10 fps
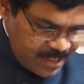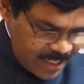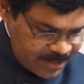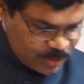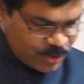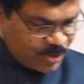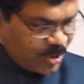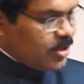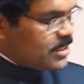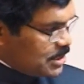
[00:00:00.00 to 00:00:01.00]

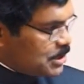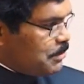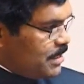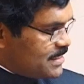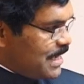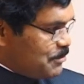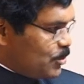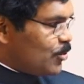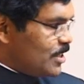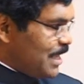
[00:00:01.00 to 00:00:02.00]
Yes, untouchability I'm
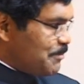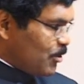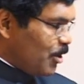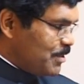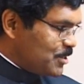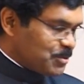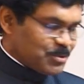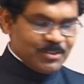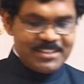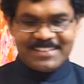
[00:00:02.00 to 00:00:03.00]
talking, I'm coming to
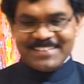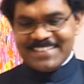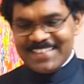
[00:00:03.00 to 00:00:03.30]
Sweden.